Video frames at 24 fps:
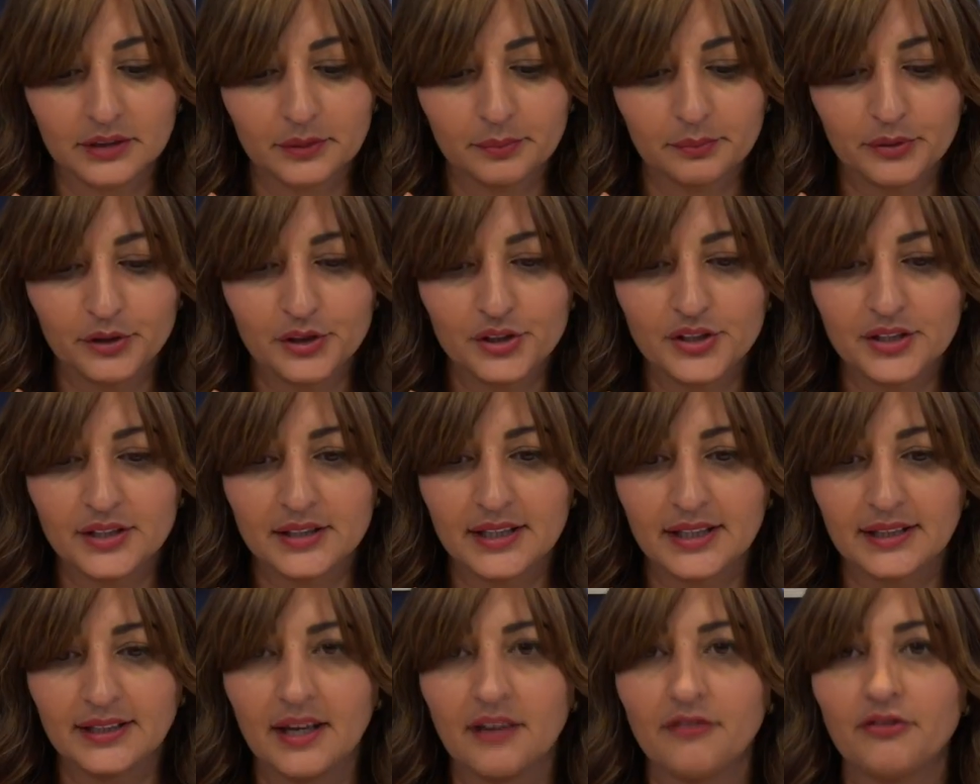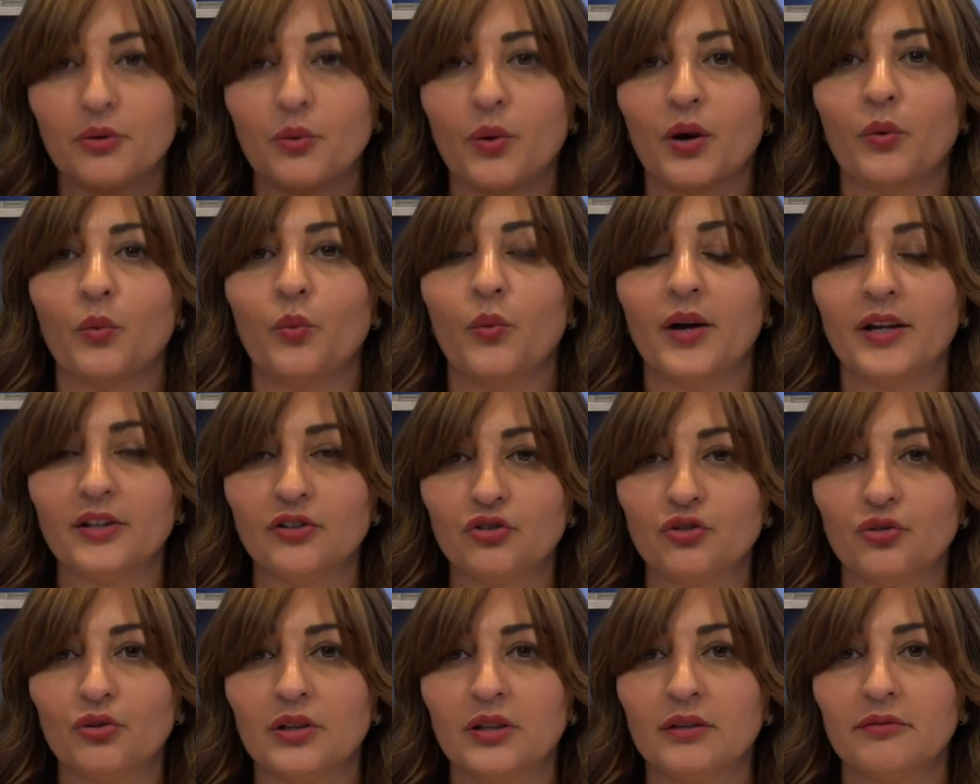person that everyone
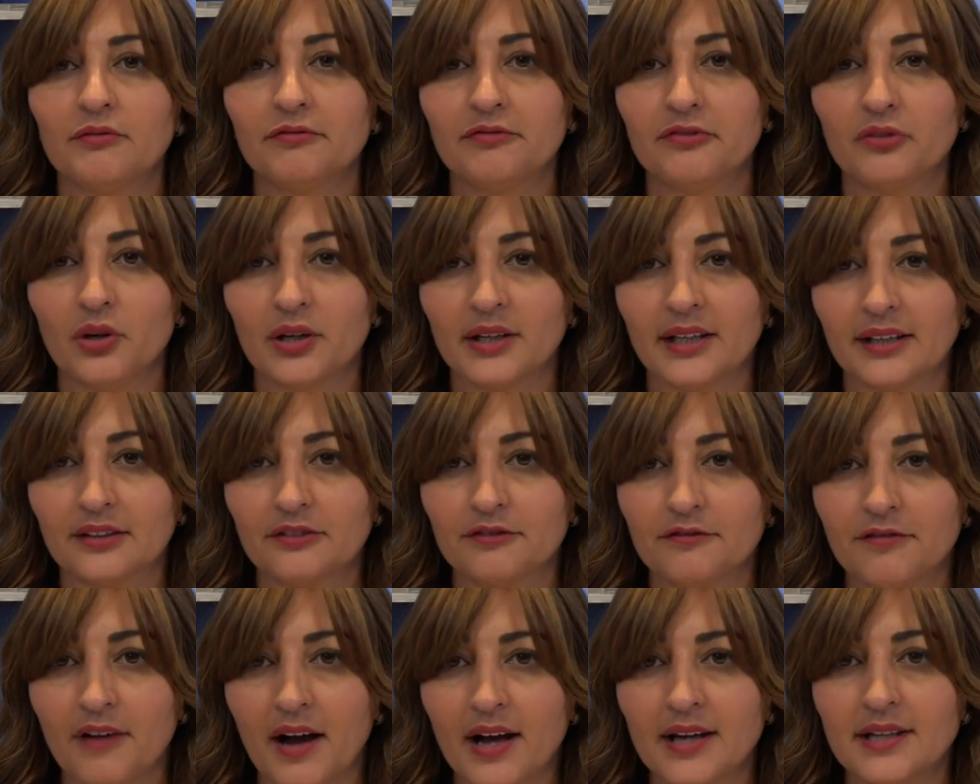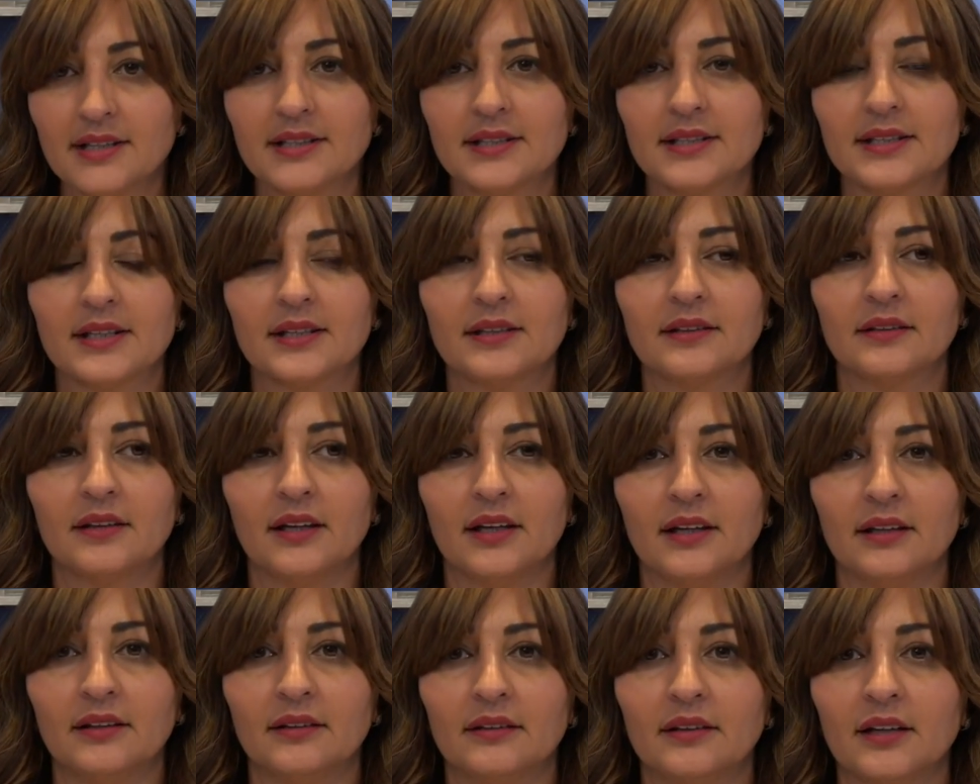went to him for an advice,
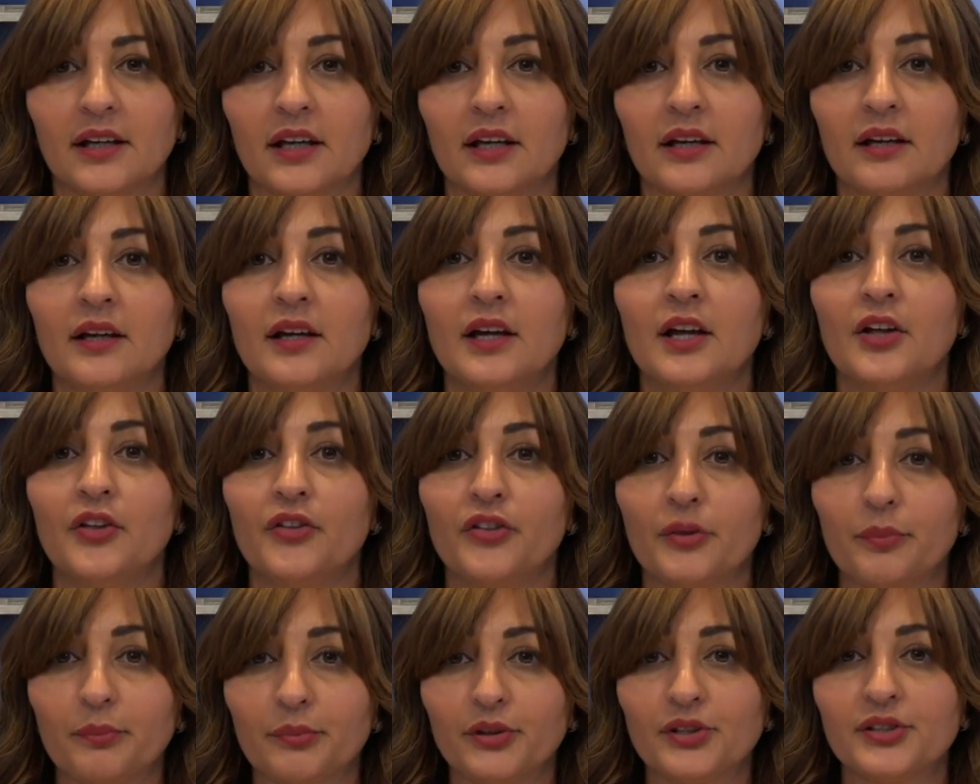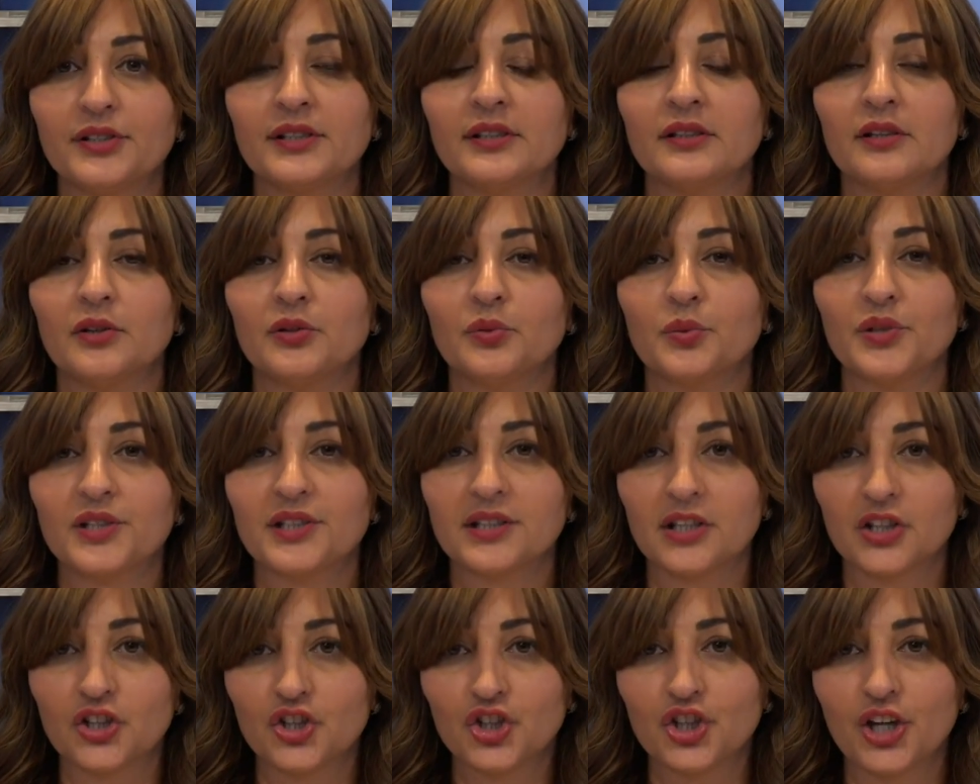and the person that was
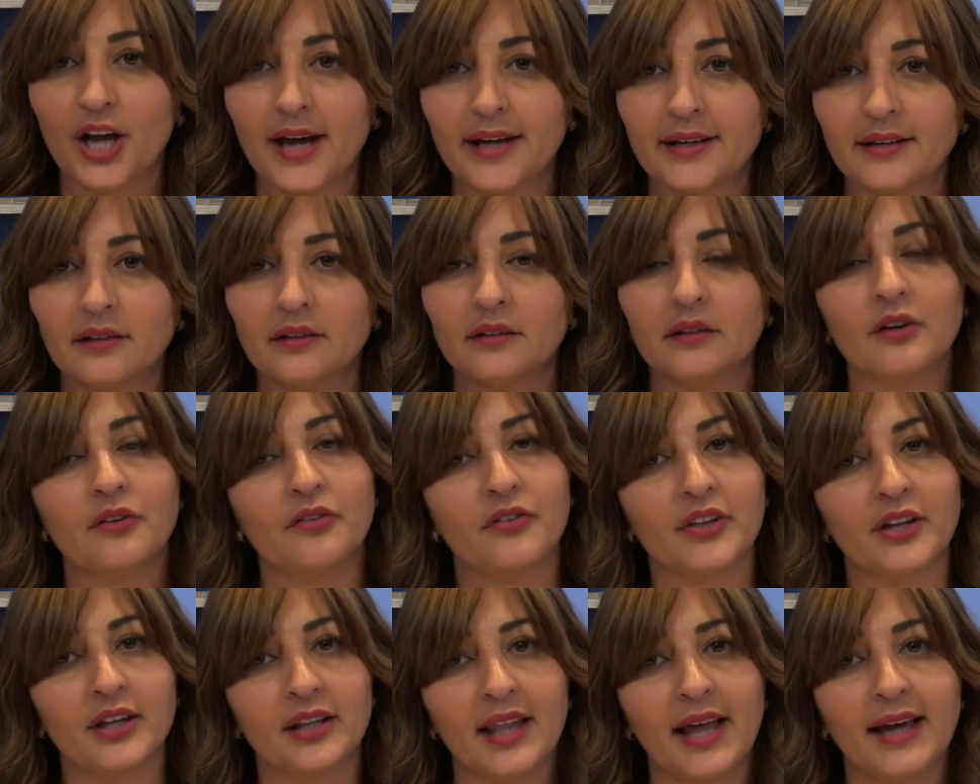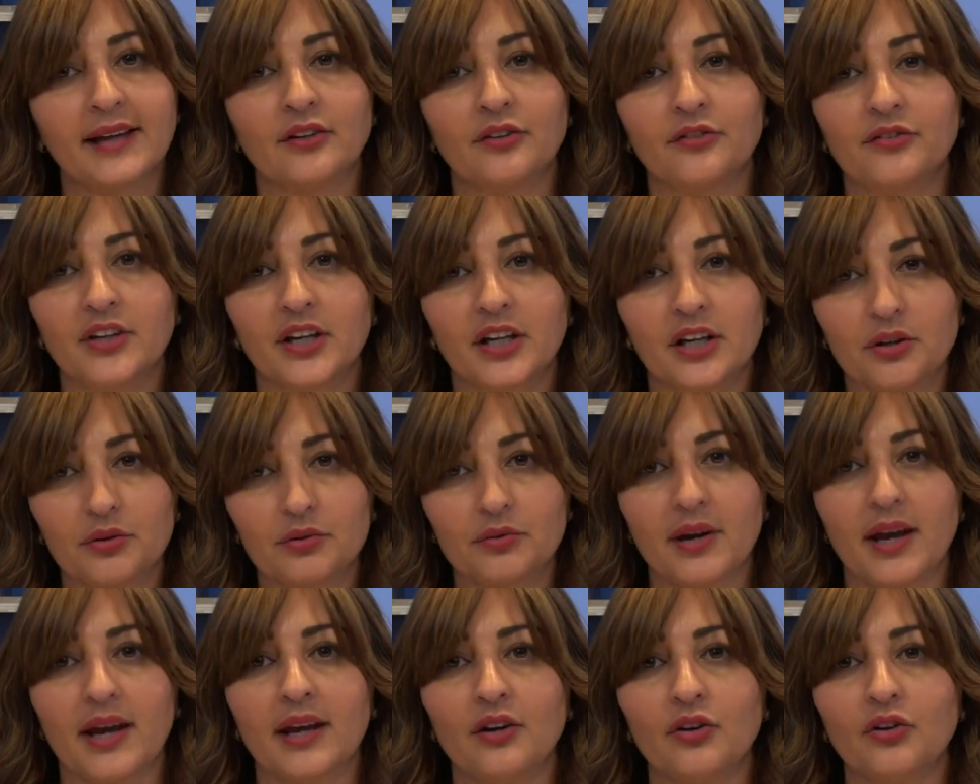the channel of the light of the
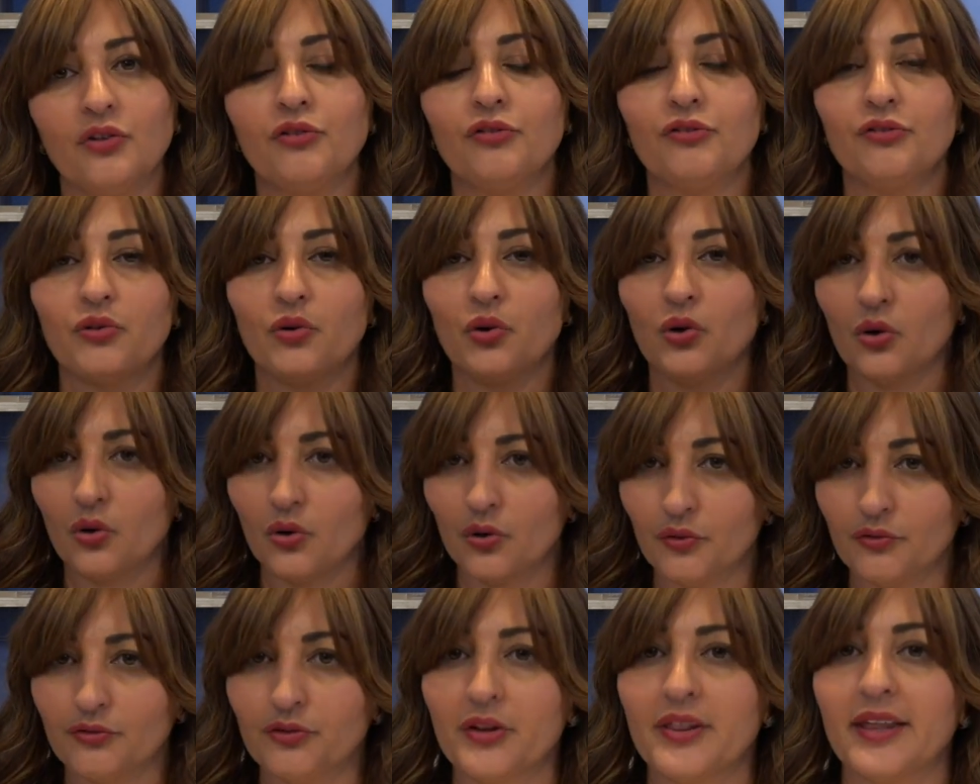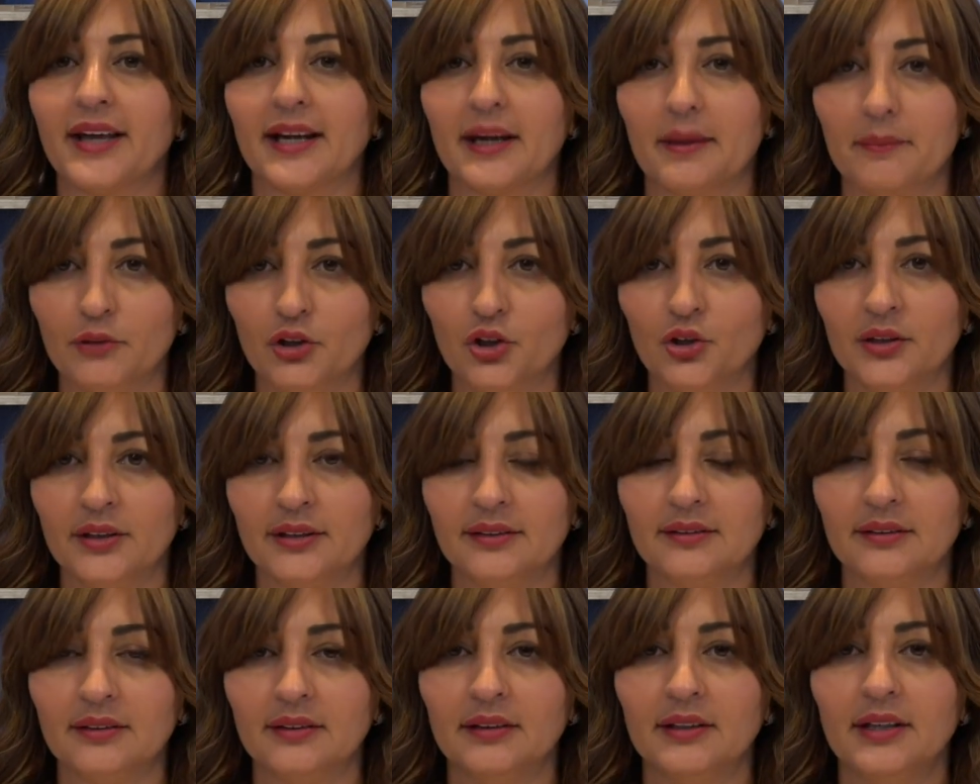Creator for the
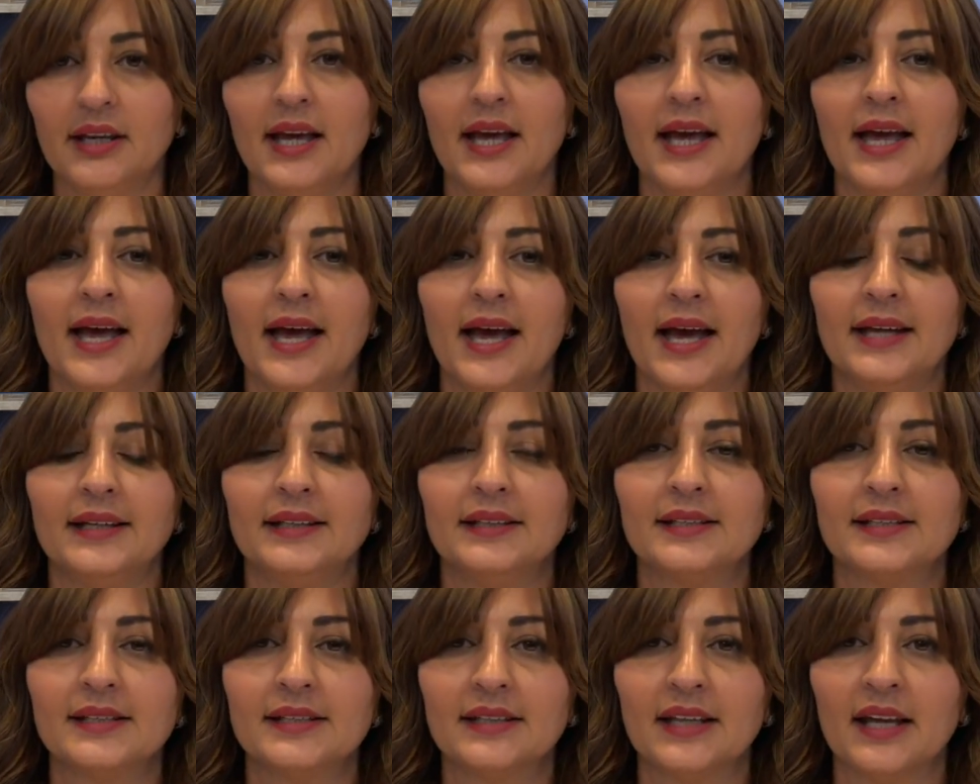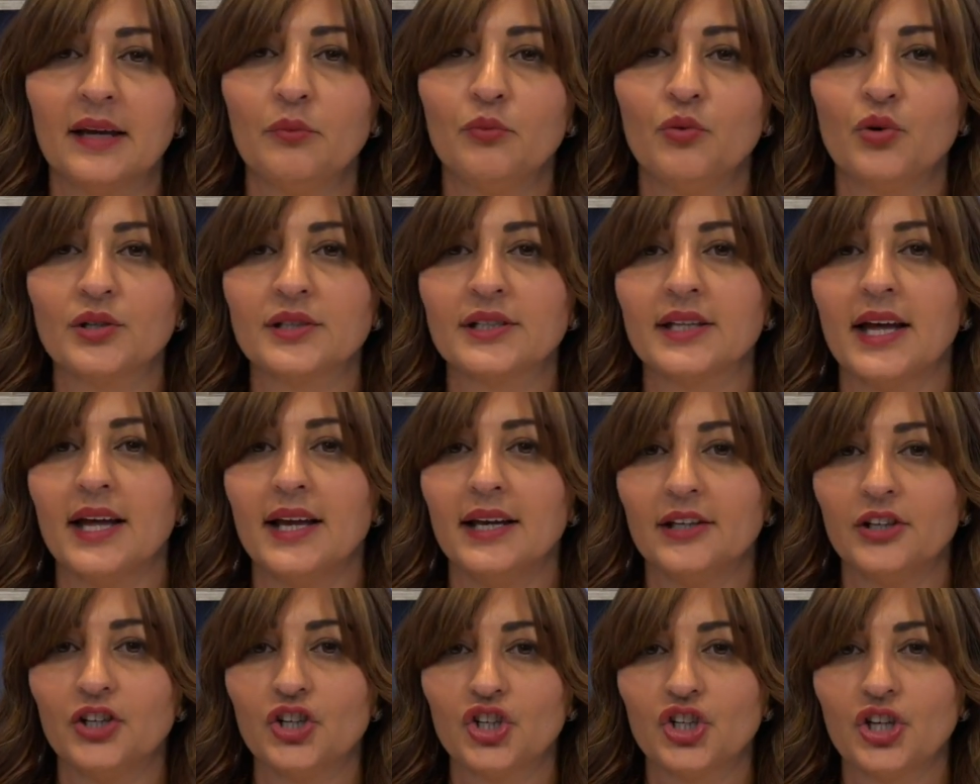community, and his name was
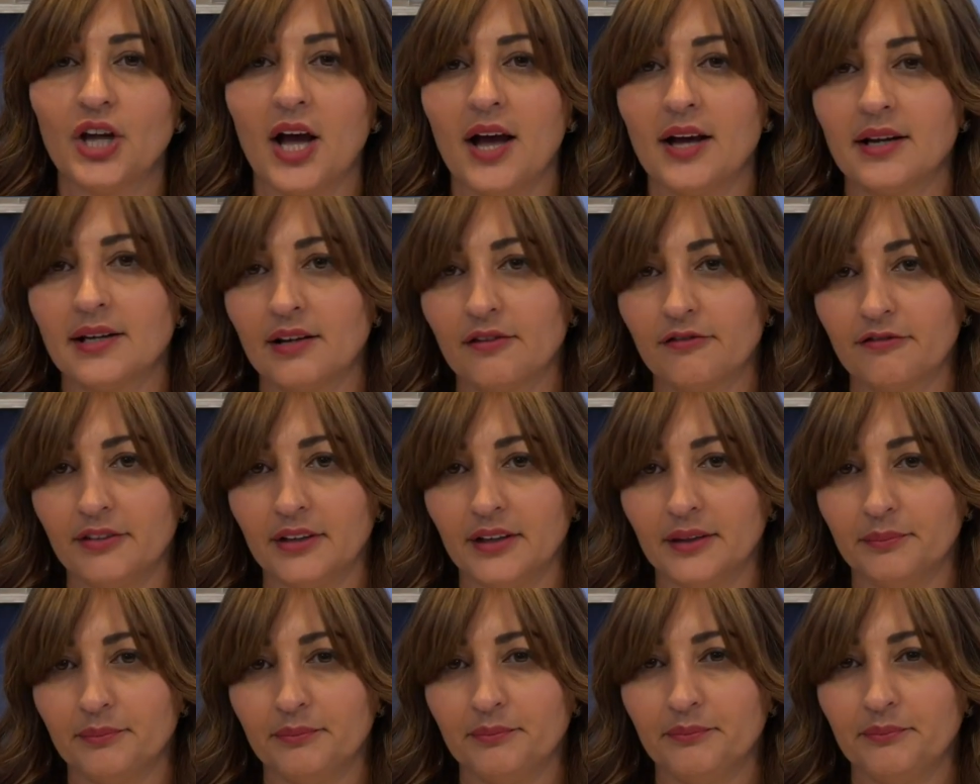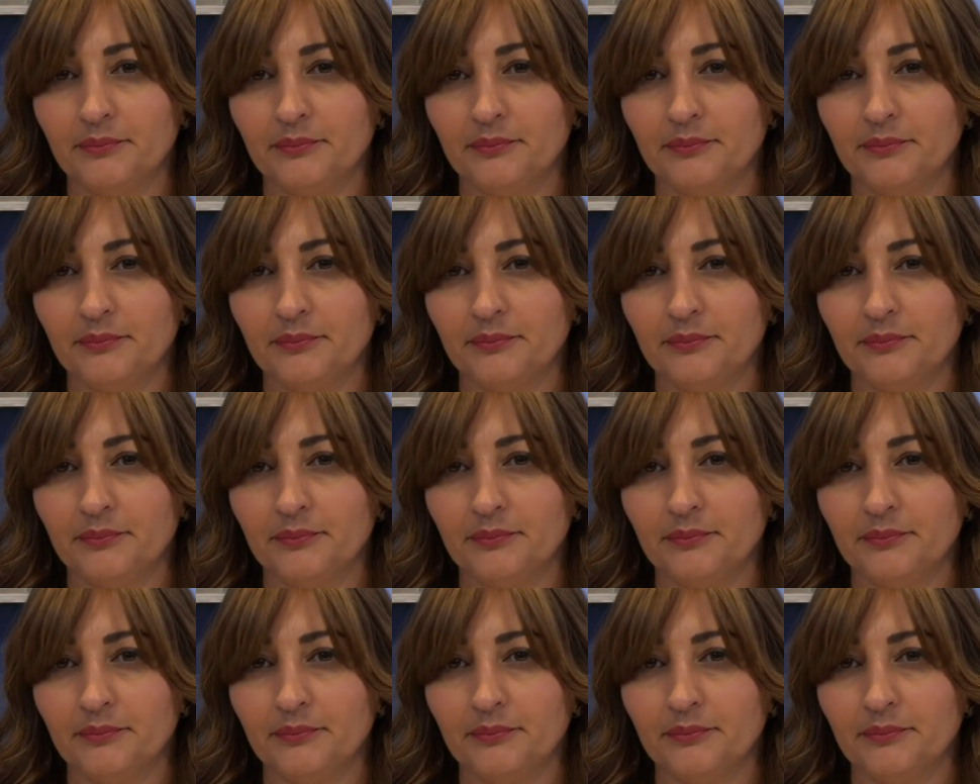Elisha Navi,